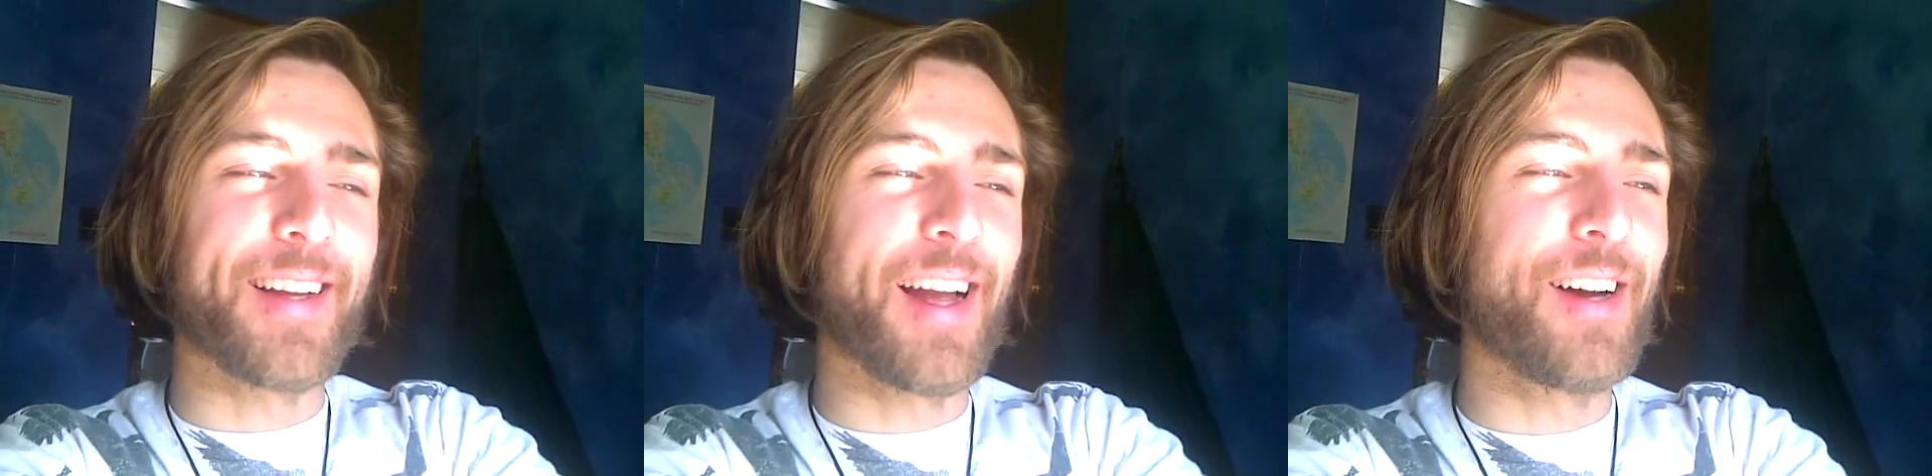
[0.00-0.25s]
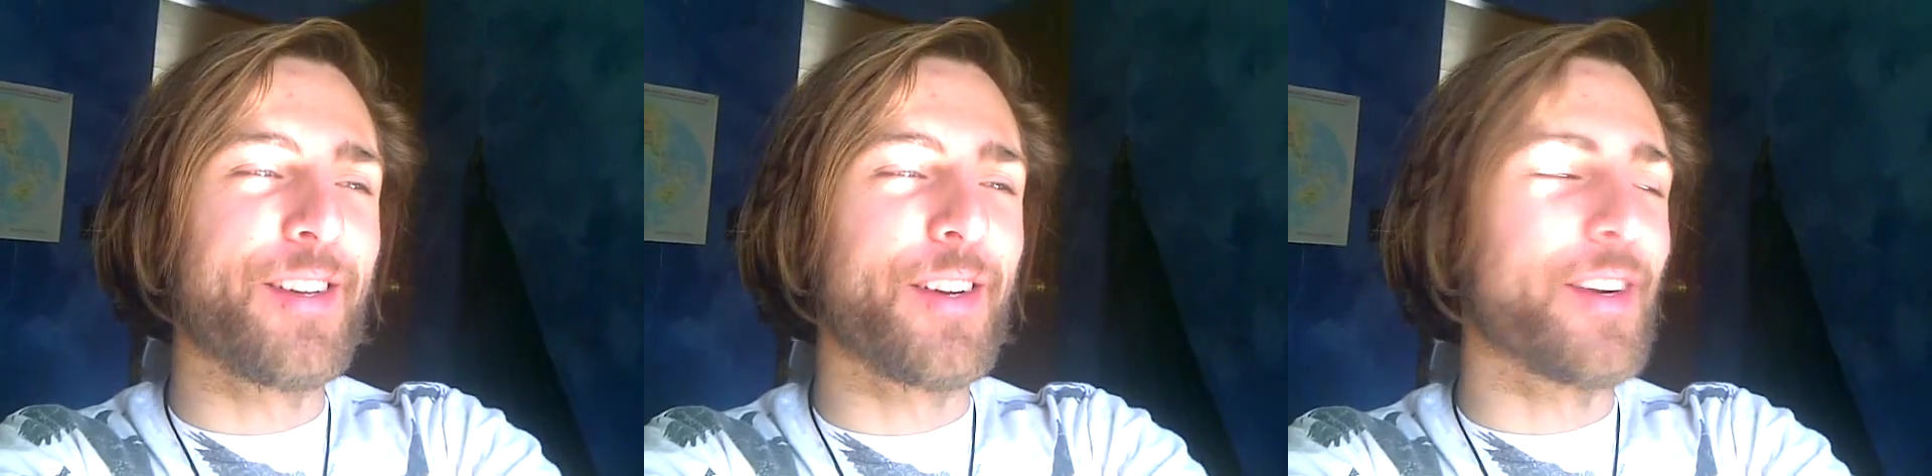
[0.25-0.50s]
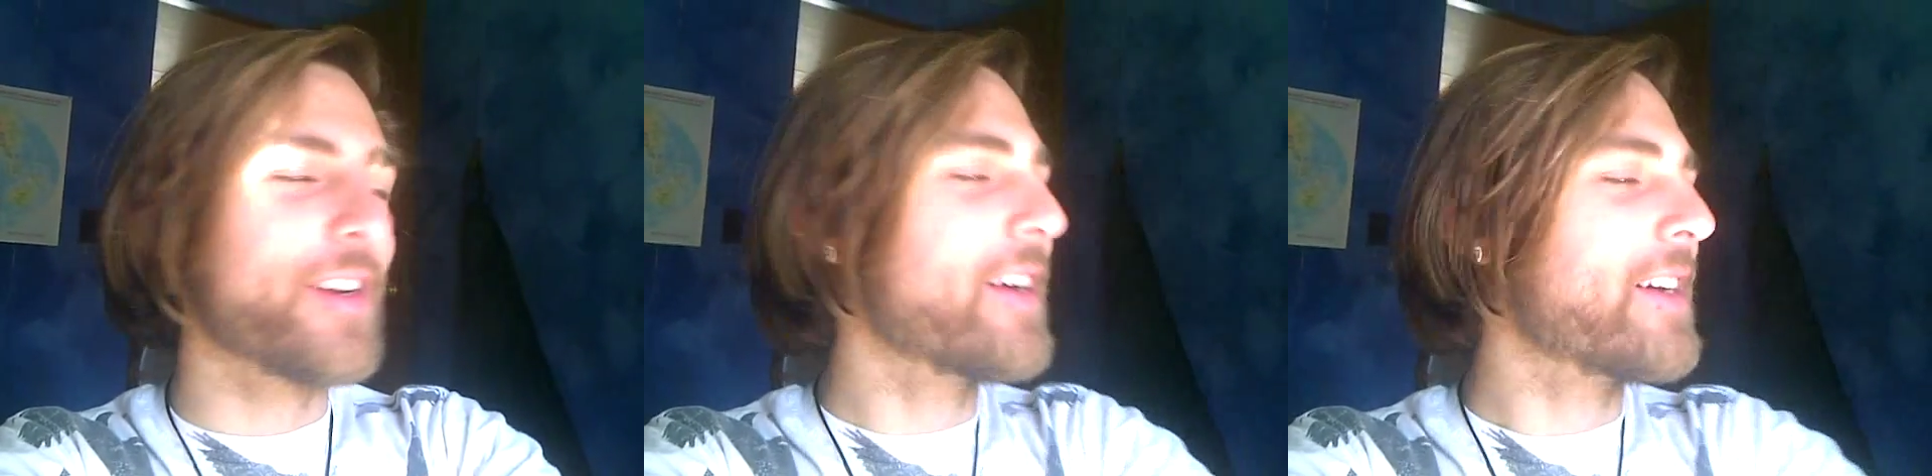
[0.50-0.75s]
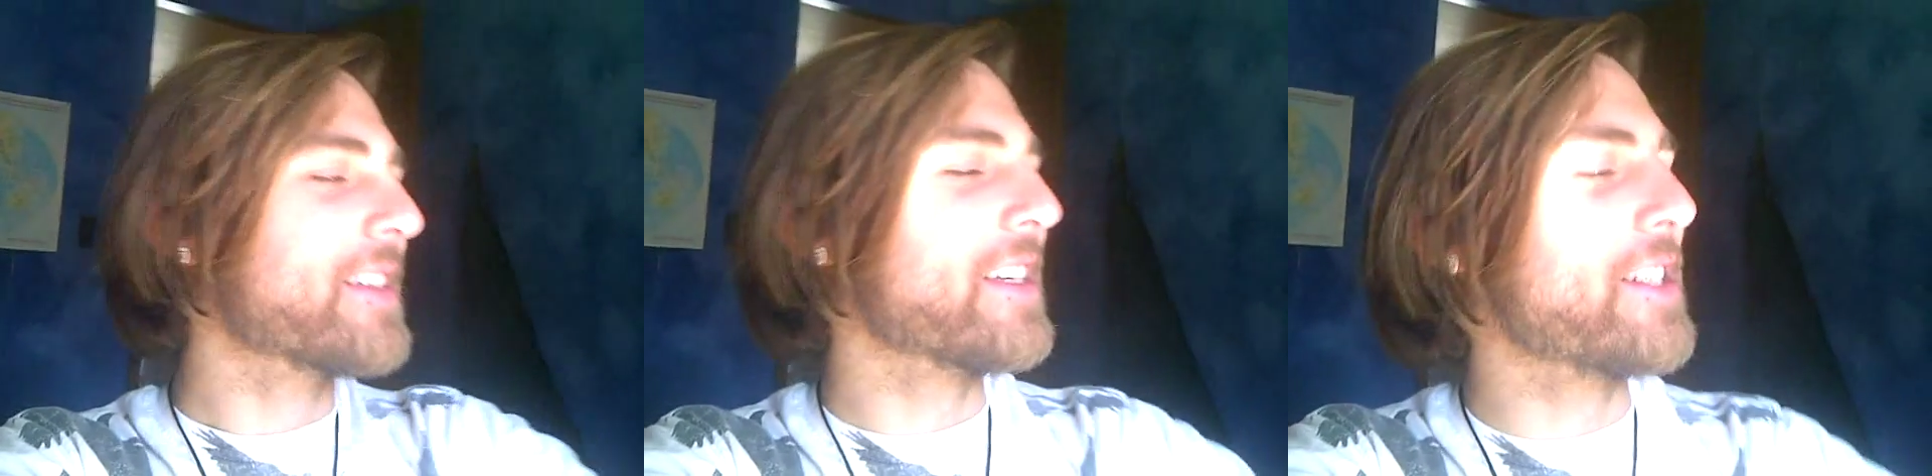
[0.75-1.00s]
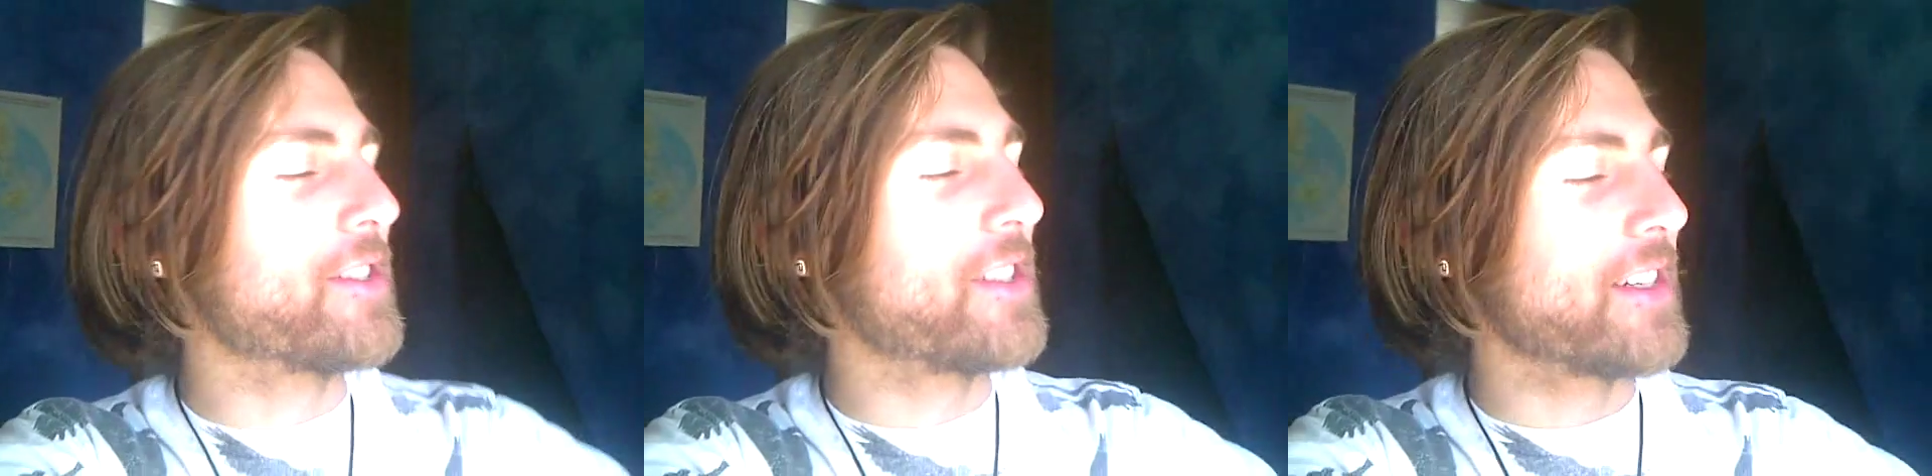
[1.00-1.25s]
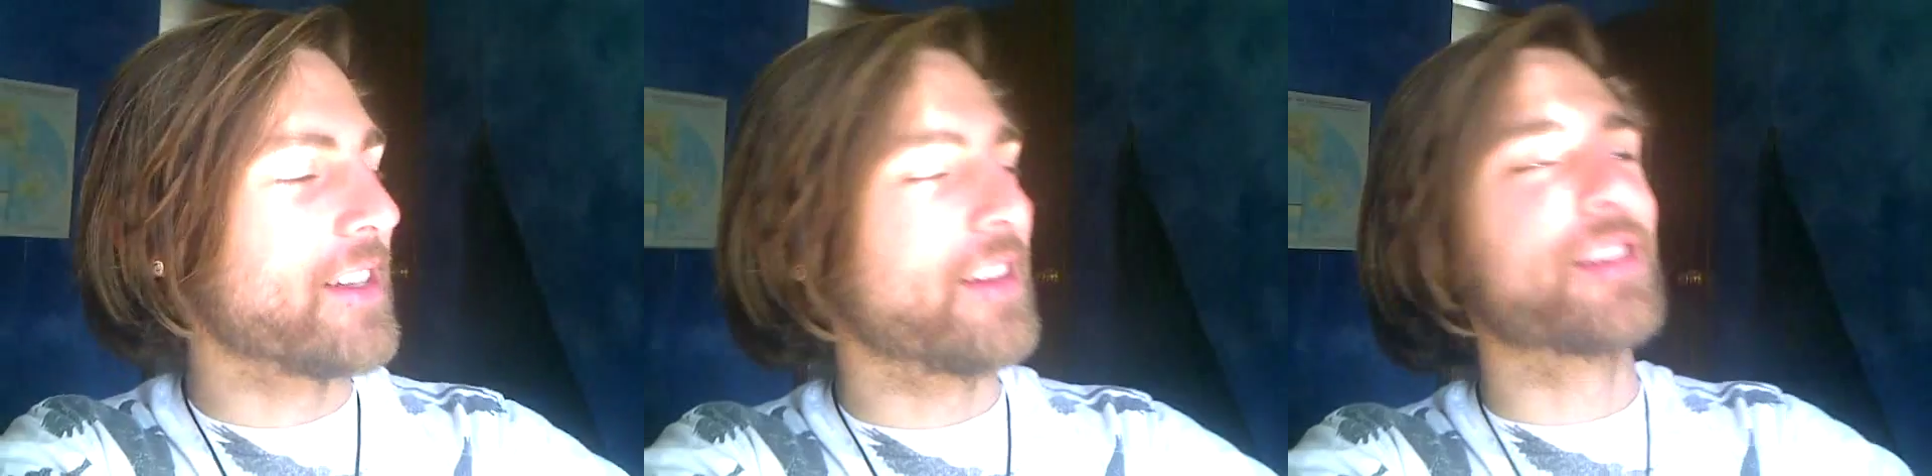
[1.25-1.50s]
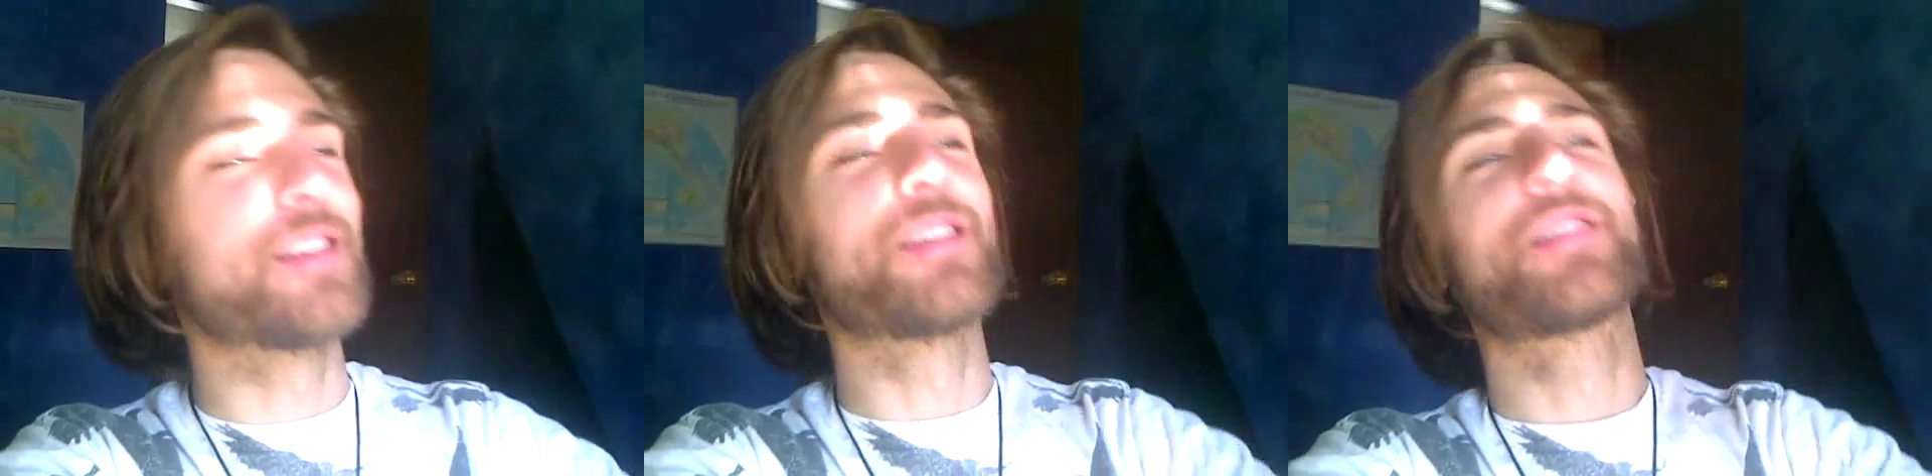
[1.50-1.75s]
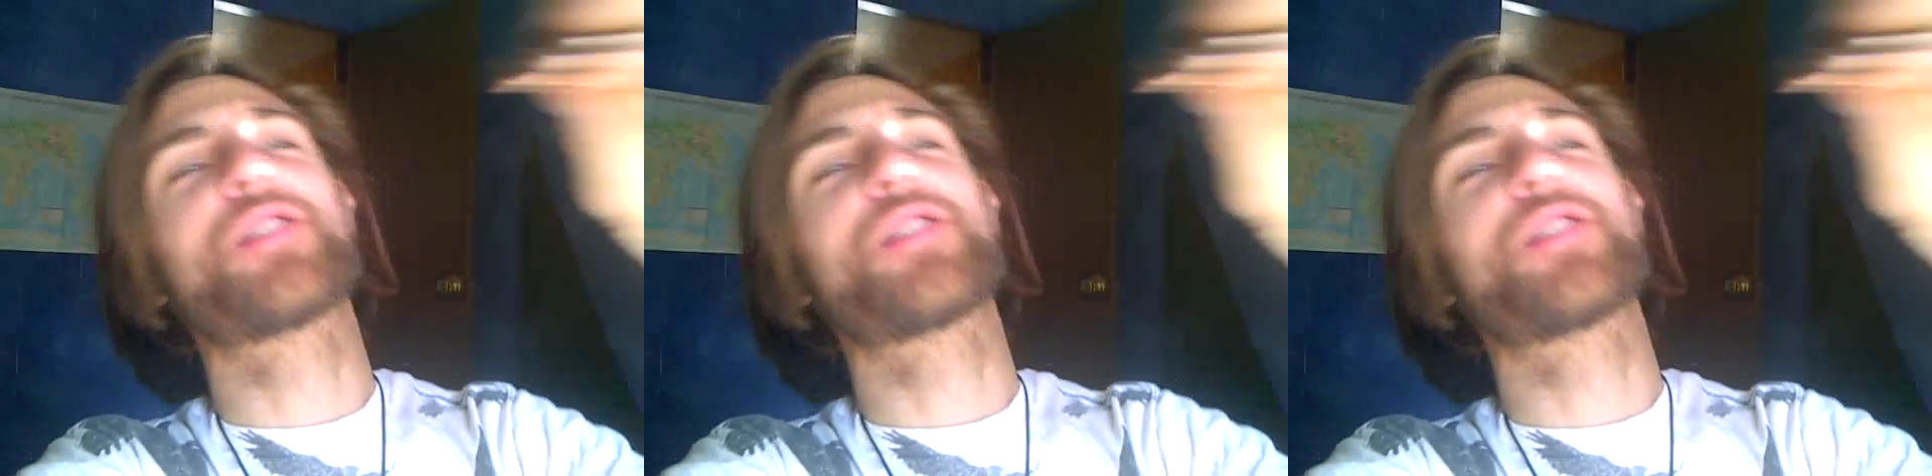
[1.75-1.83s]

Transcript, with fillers: calendar, it's interesting that this